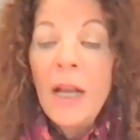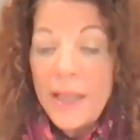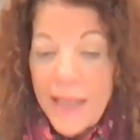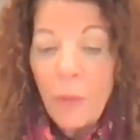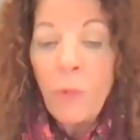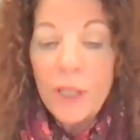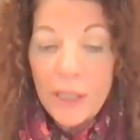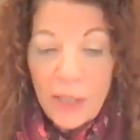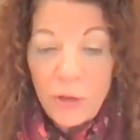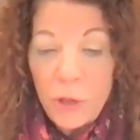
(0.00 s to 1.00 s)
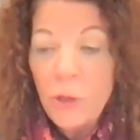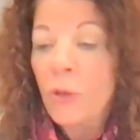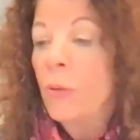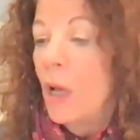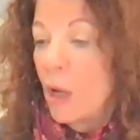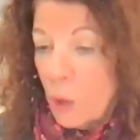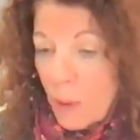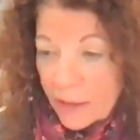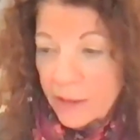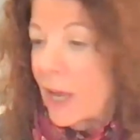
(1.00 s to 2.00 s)
And now what can I do?
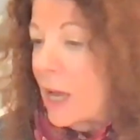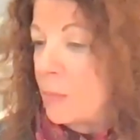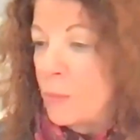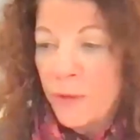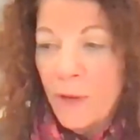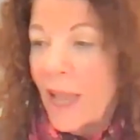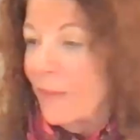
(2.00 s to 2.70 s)
Go outside, move around.